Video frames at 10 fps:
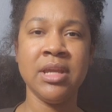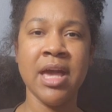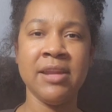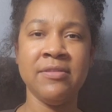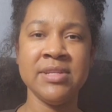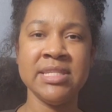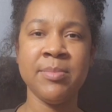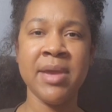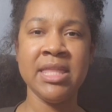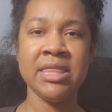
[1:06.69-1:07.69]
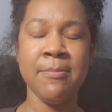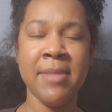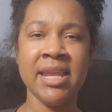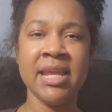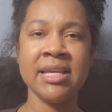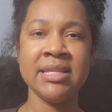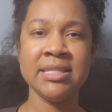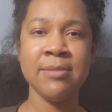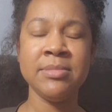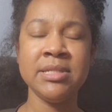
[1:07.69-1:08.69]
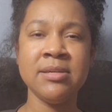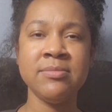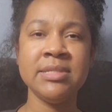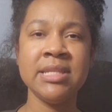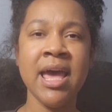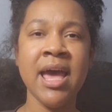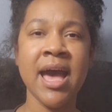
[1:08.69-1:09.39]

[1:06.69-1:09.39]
kind of dissipate the manic symptoms,